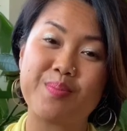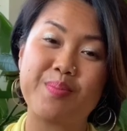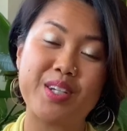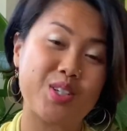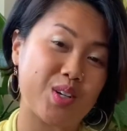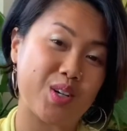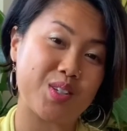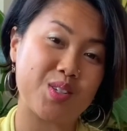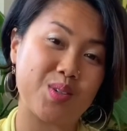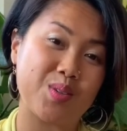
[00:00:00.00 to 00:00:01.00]
be sure
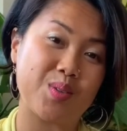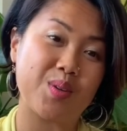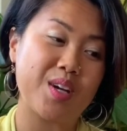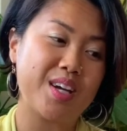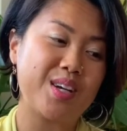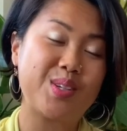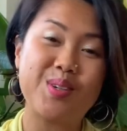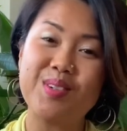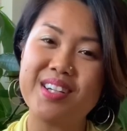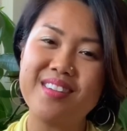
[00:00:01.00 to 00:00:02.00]
to
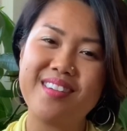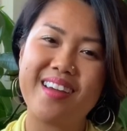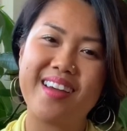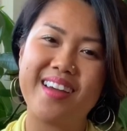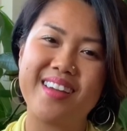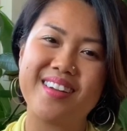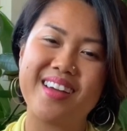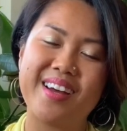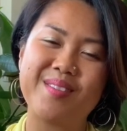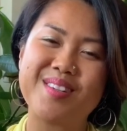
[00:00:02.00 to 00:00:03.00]
tune in and
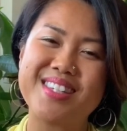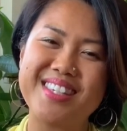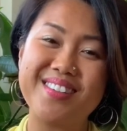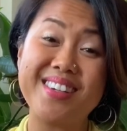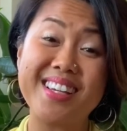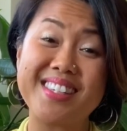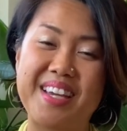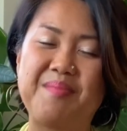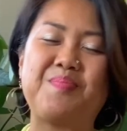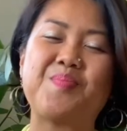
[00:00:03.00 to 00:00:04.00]
i will see you next
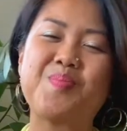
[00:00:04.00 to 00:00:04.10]
time